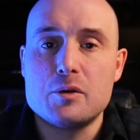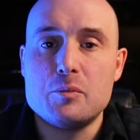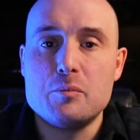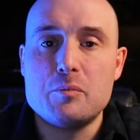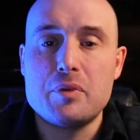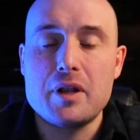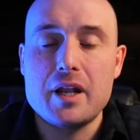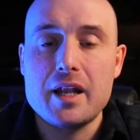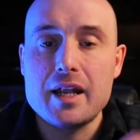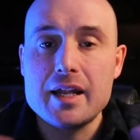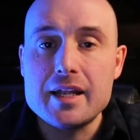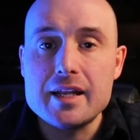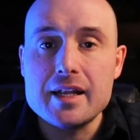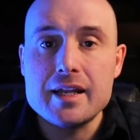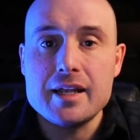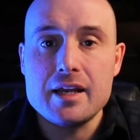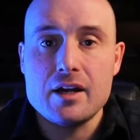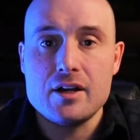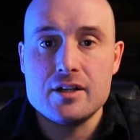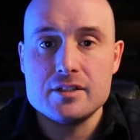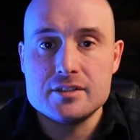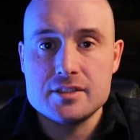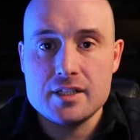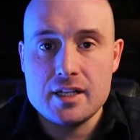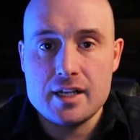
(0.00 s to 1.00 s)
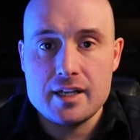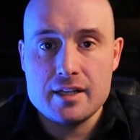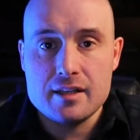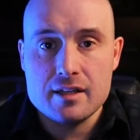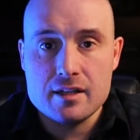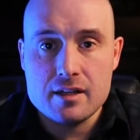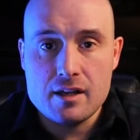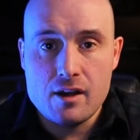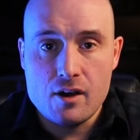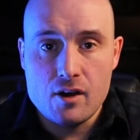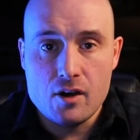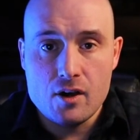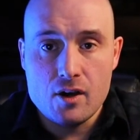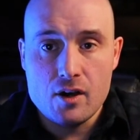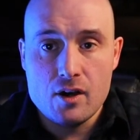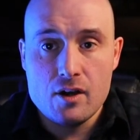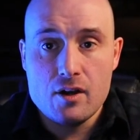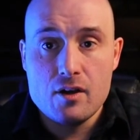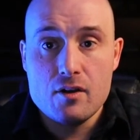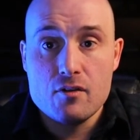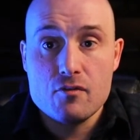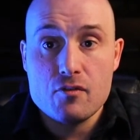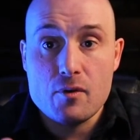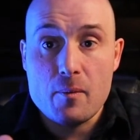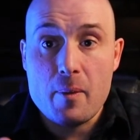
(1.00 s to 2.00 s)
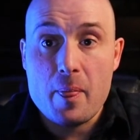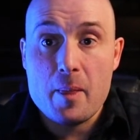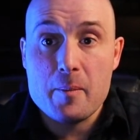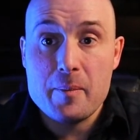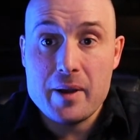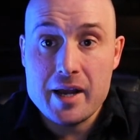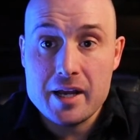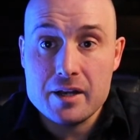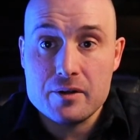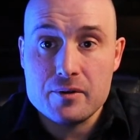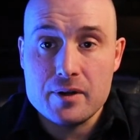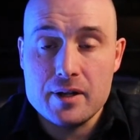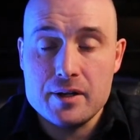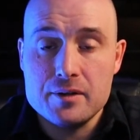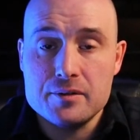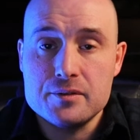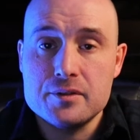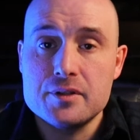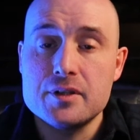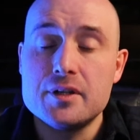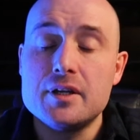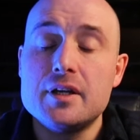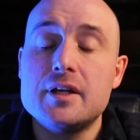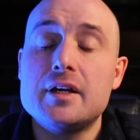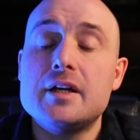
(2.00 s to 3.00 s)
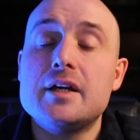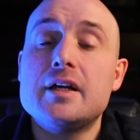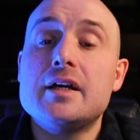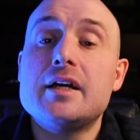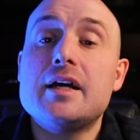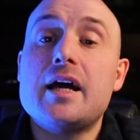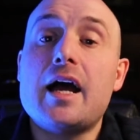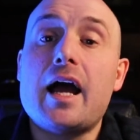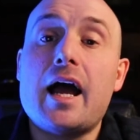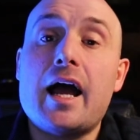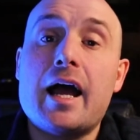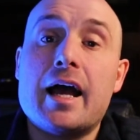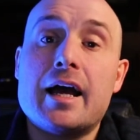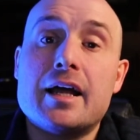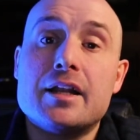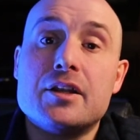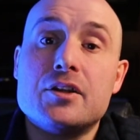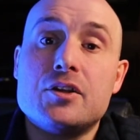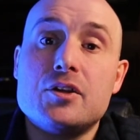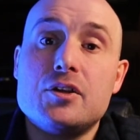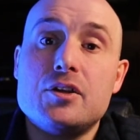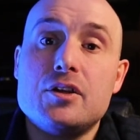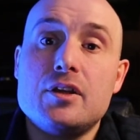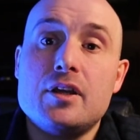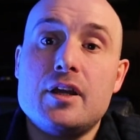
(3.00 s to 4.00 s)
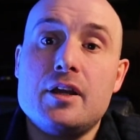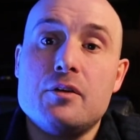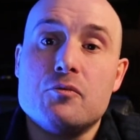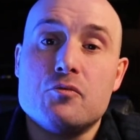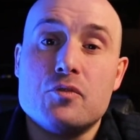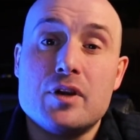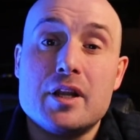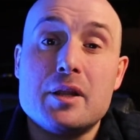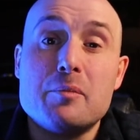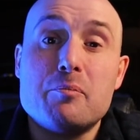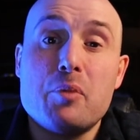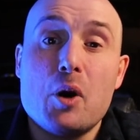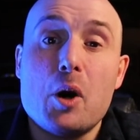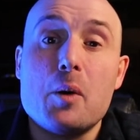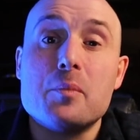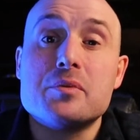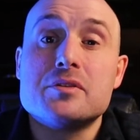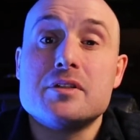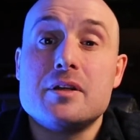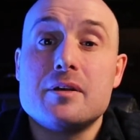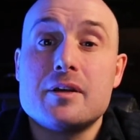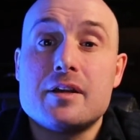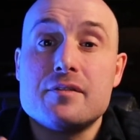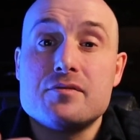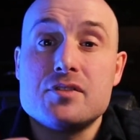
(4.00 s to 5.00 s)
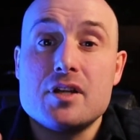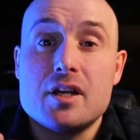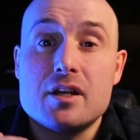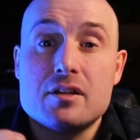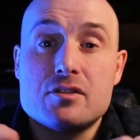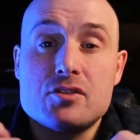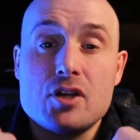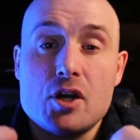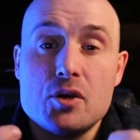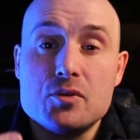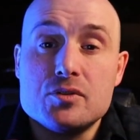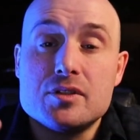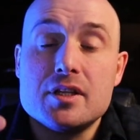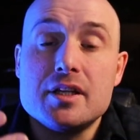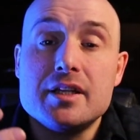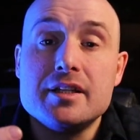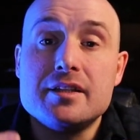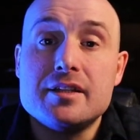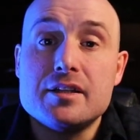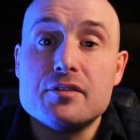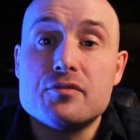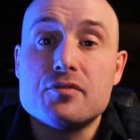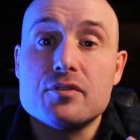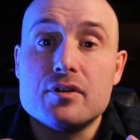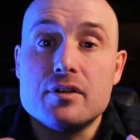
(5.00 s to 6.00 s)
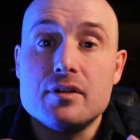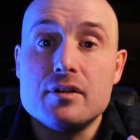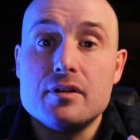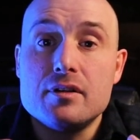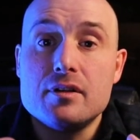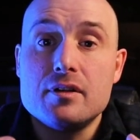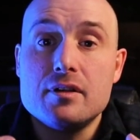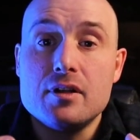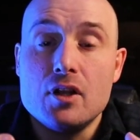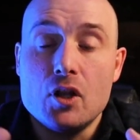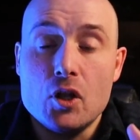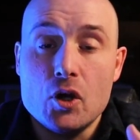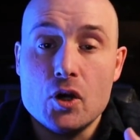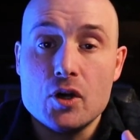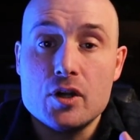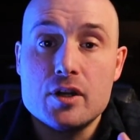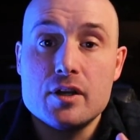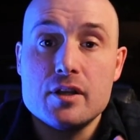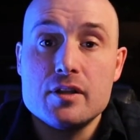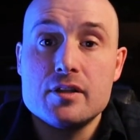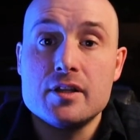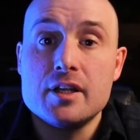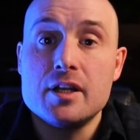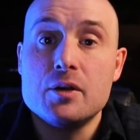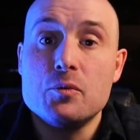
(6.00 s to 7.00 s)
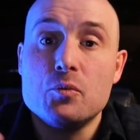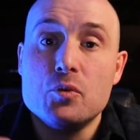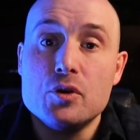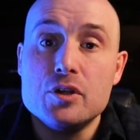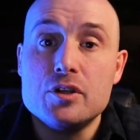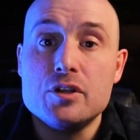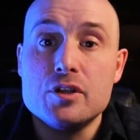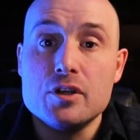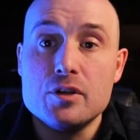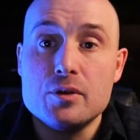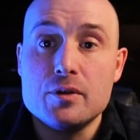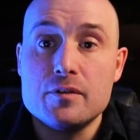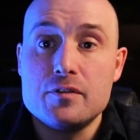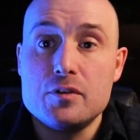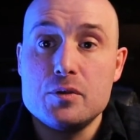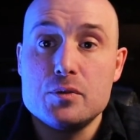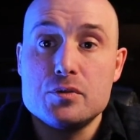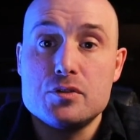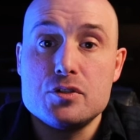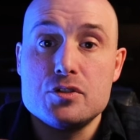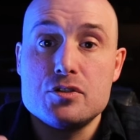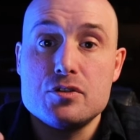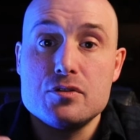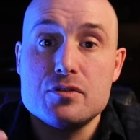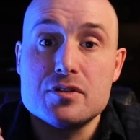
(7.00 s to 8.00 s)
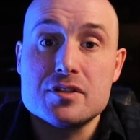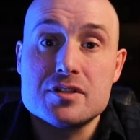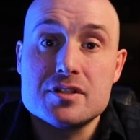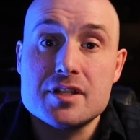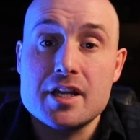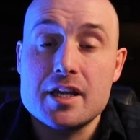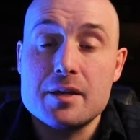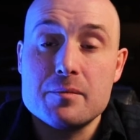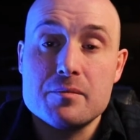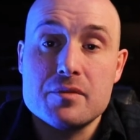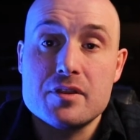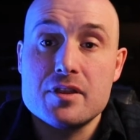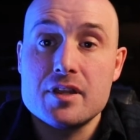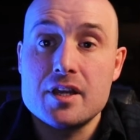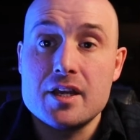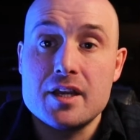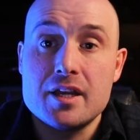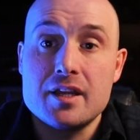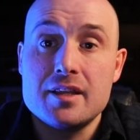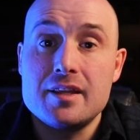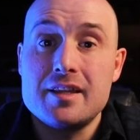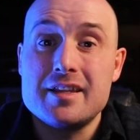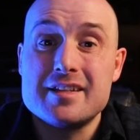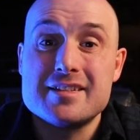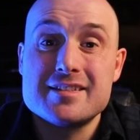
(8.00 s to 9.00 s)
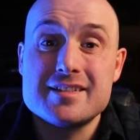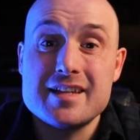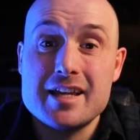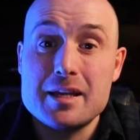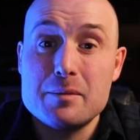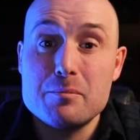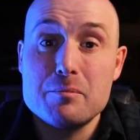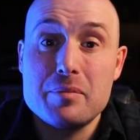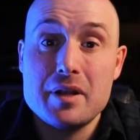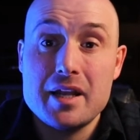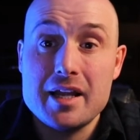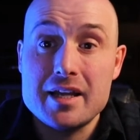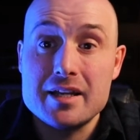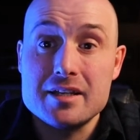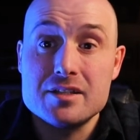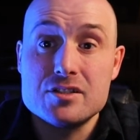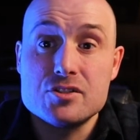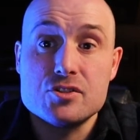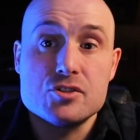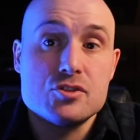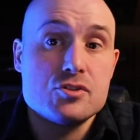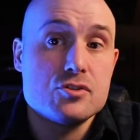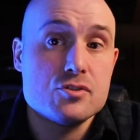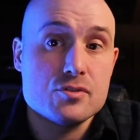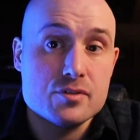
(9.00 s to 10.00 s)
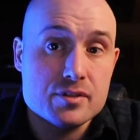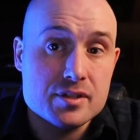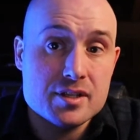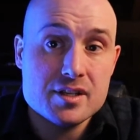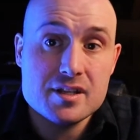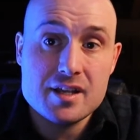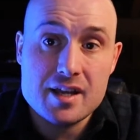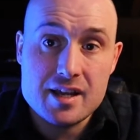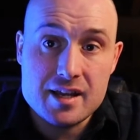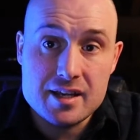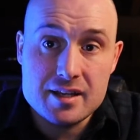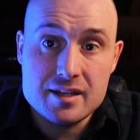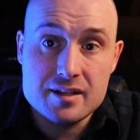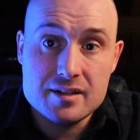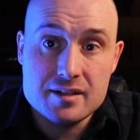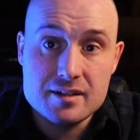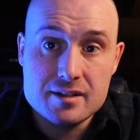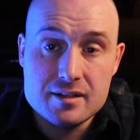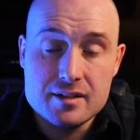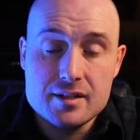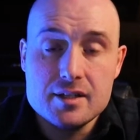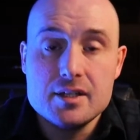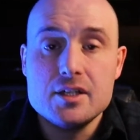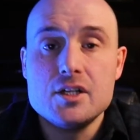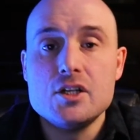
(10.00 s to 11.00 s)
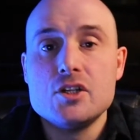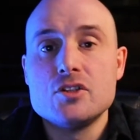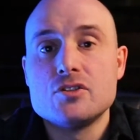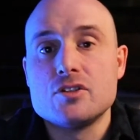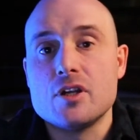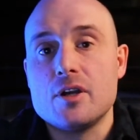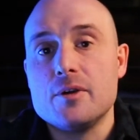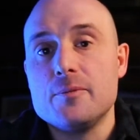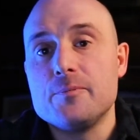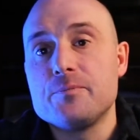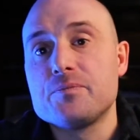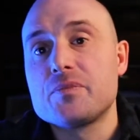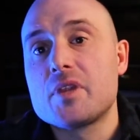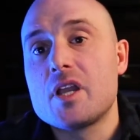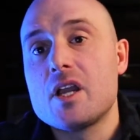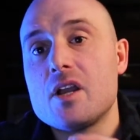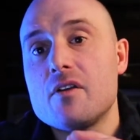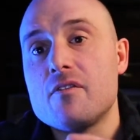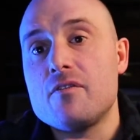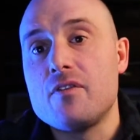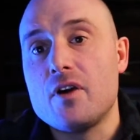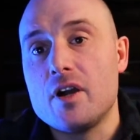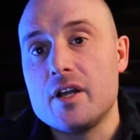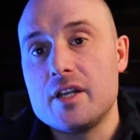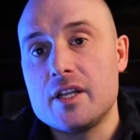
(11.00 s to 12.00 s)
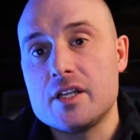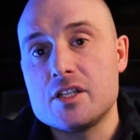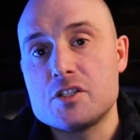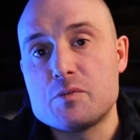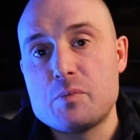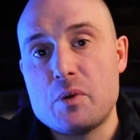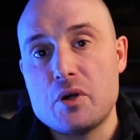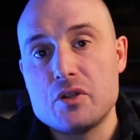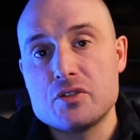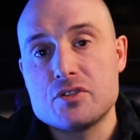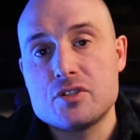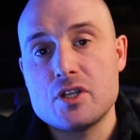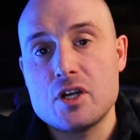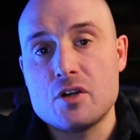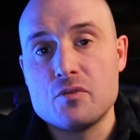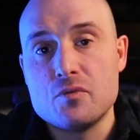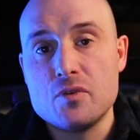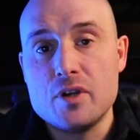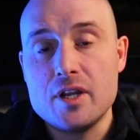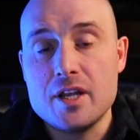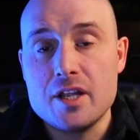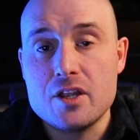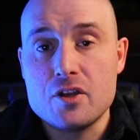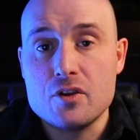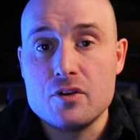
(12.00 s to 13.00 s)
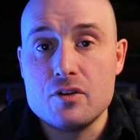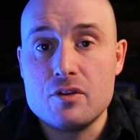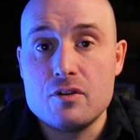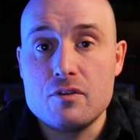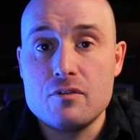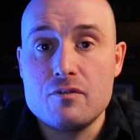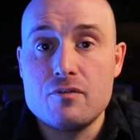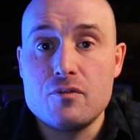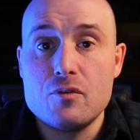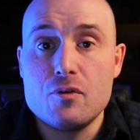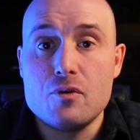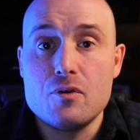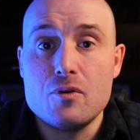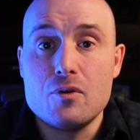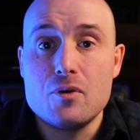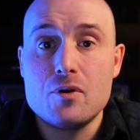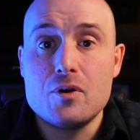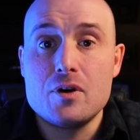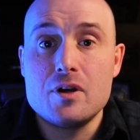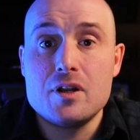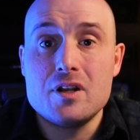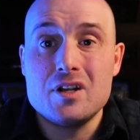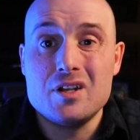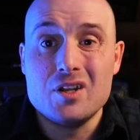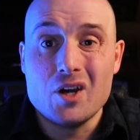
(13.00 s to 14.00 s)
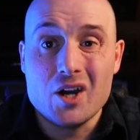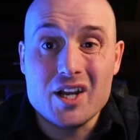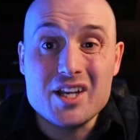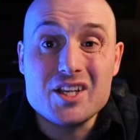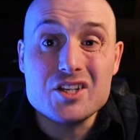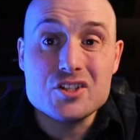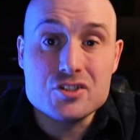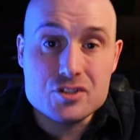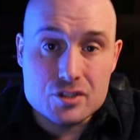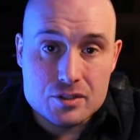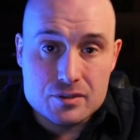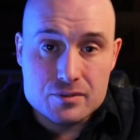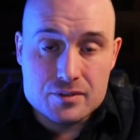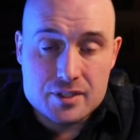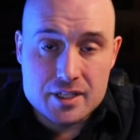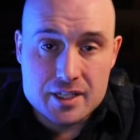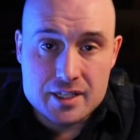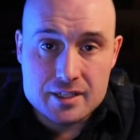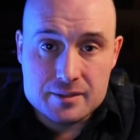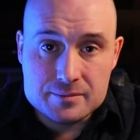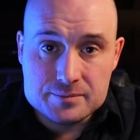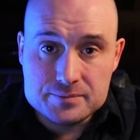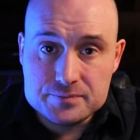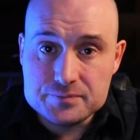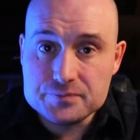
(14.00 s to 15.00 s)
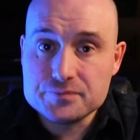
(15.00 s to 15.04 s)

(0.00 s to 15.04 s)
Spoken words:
completely isolate the car from the background. And it really pops and it gives it a totally different look than it would do if you were to shoot the same thing in the same place just during the day. So finding spots that are really good for night shooting,